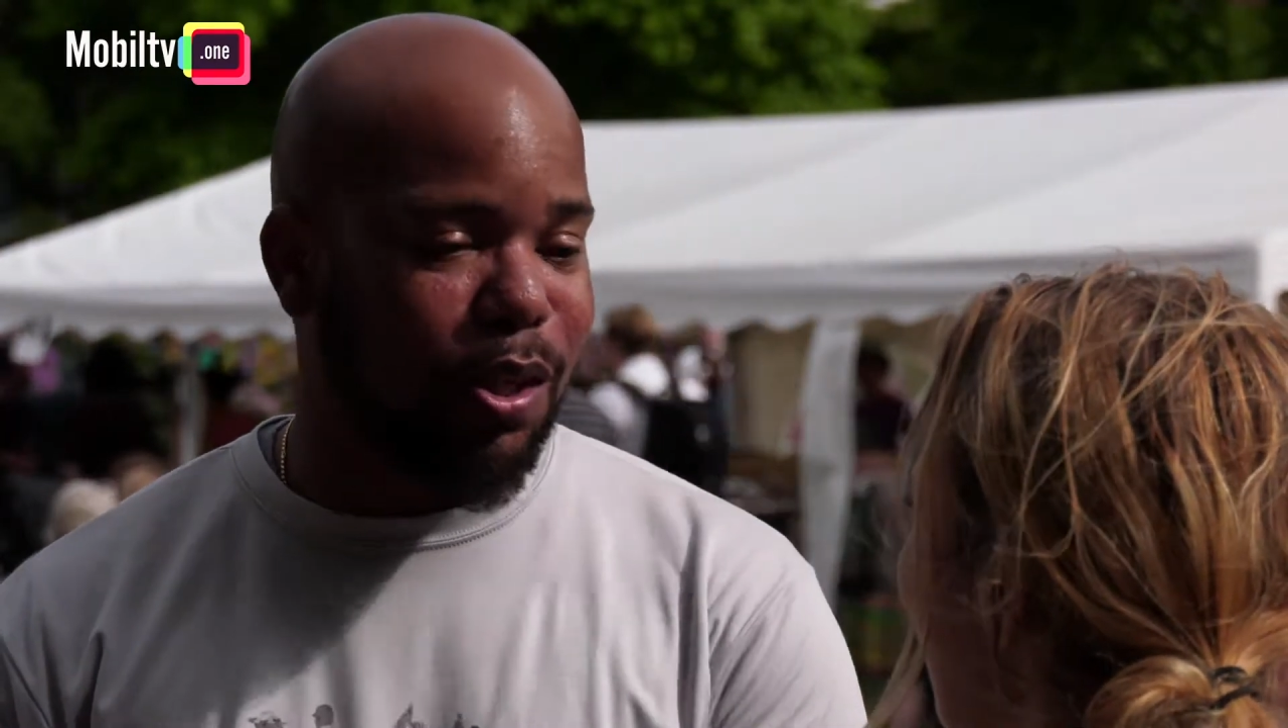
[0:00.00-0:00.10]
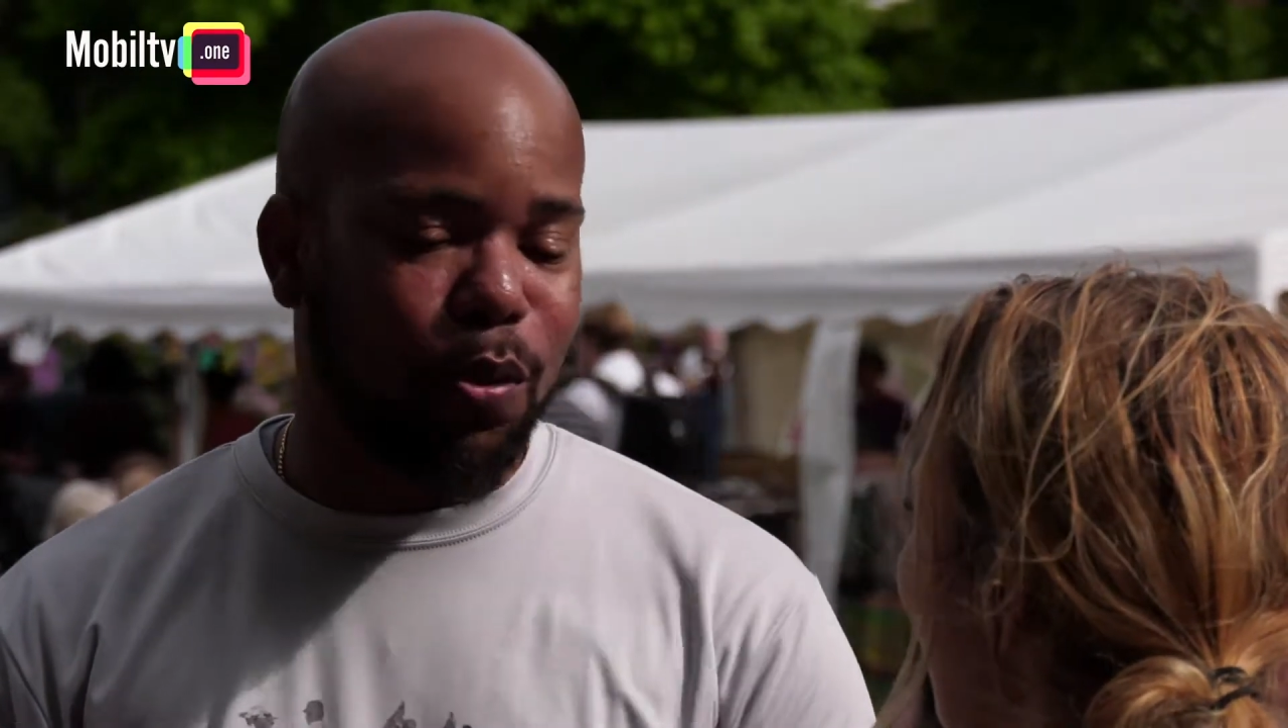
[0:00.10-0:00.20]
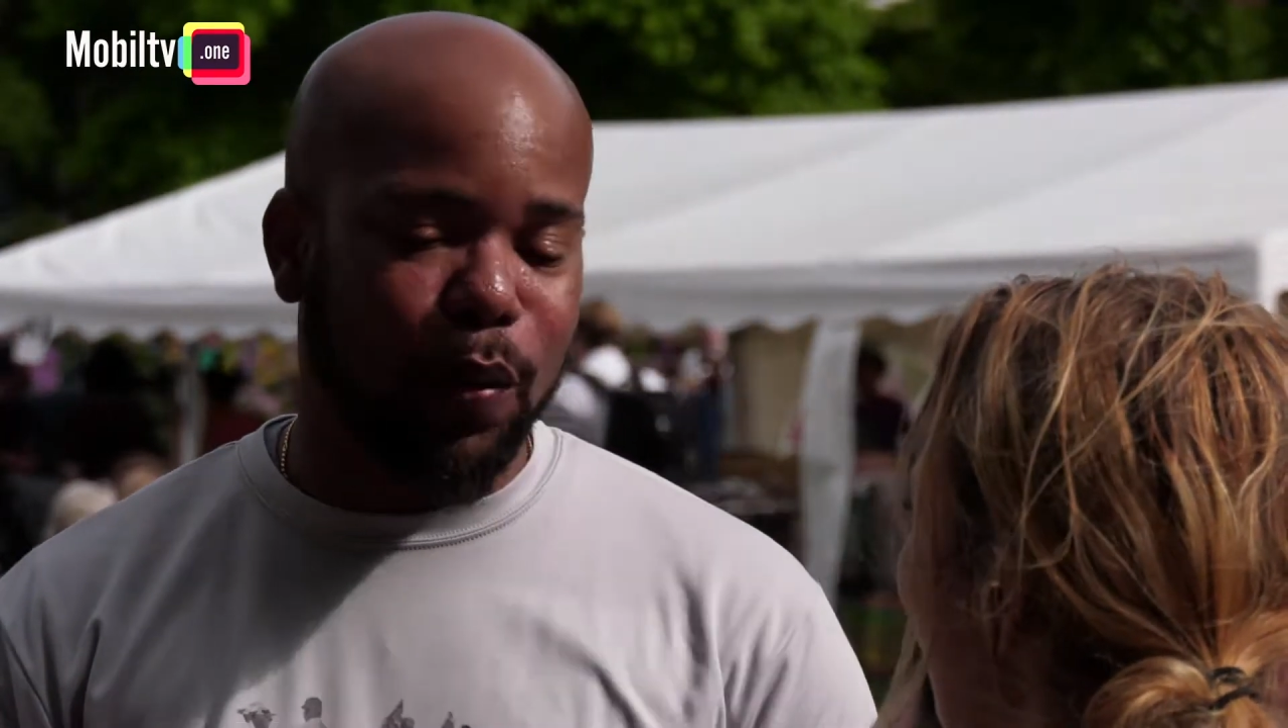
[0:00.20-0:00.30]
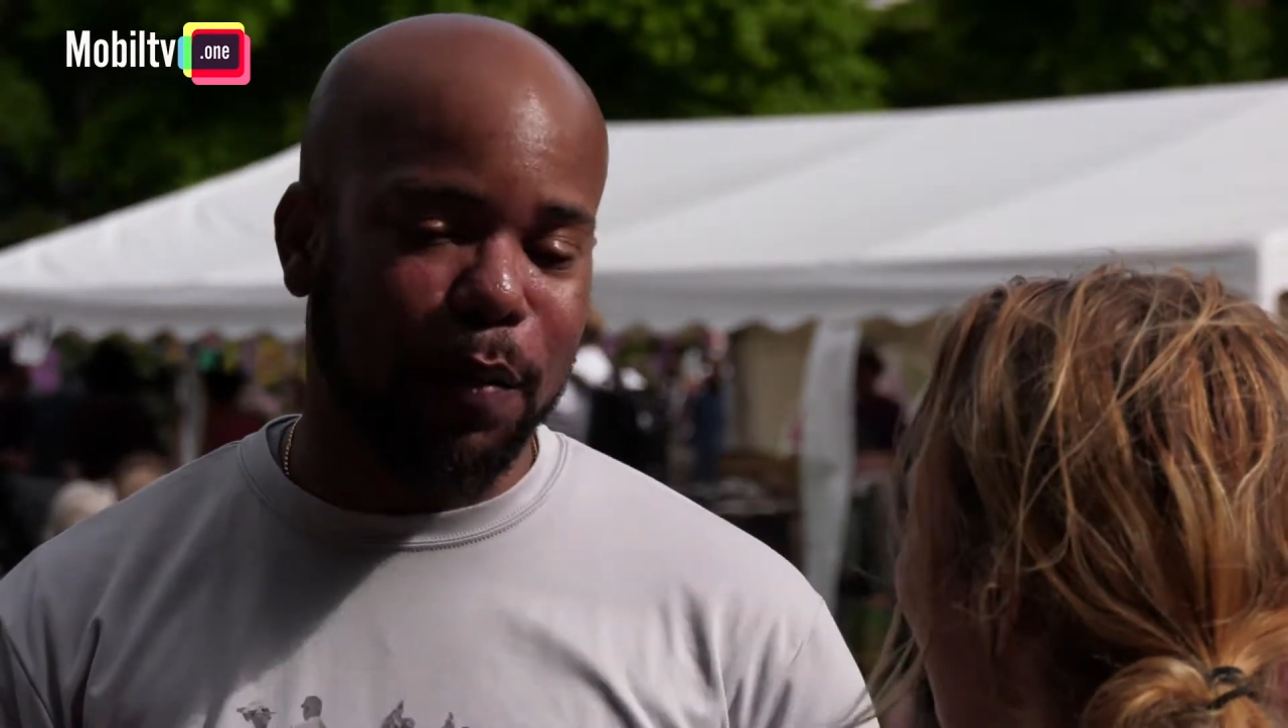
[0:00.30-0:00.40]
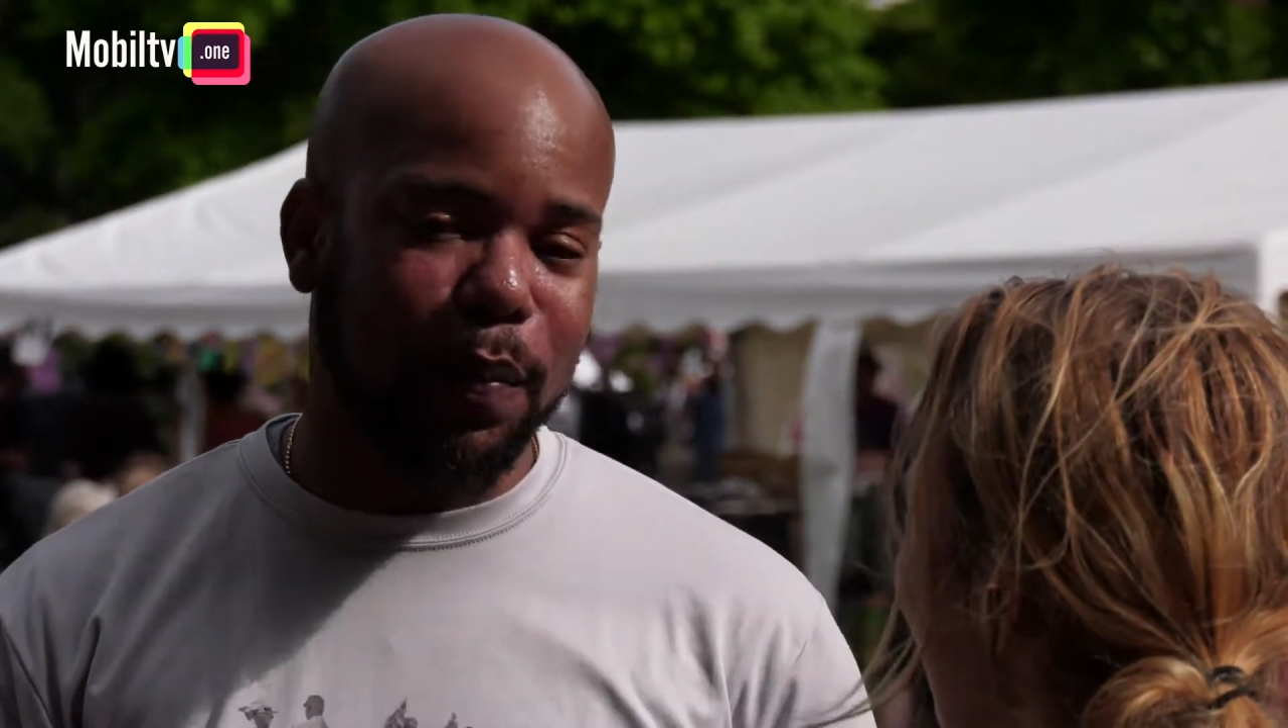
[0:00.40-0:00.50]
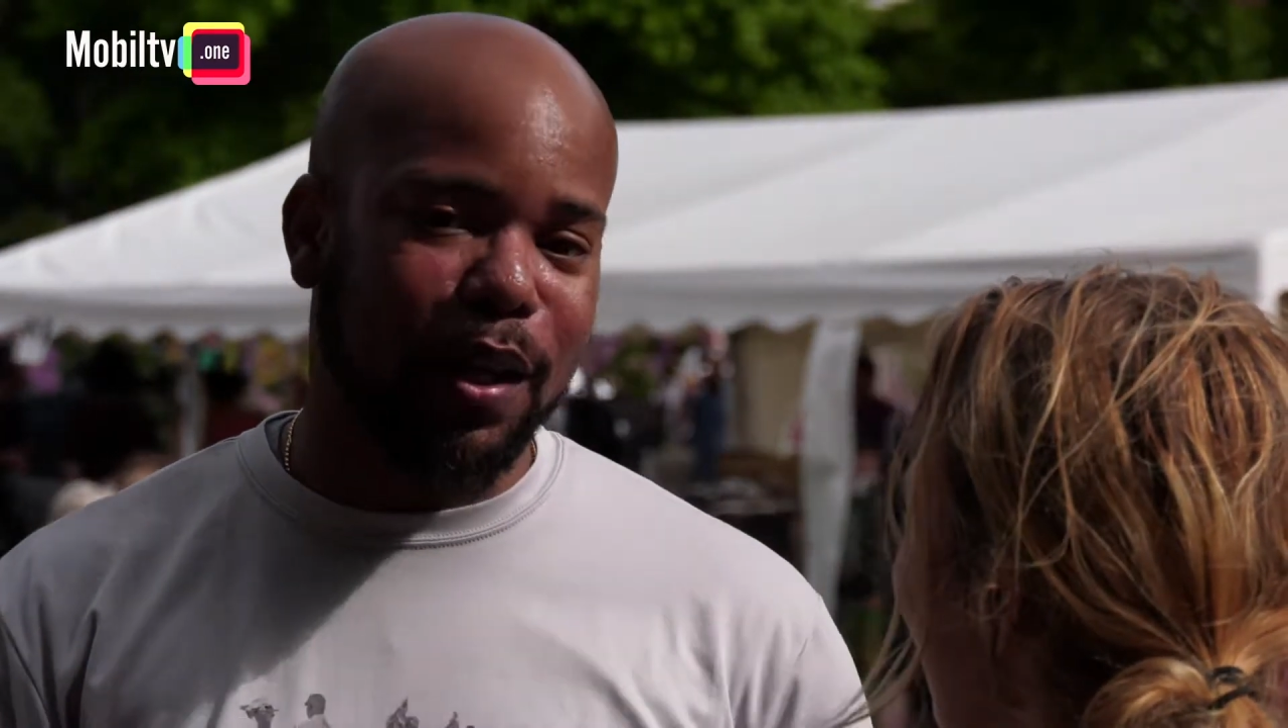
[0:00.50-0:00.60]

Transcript: Quelbe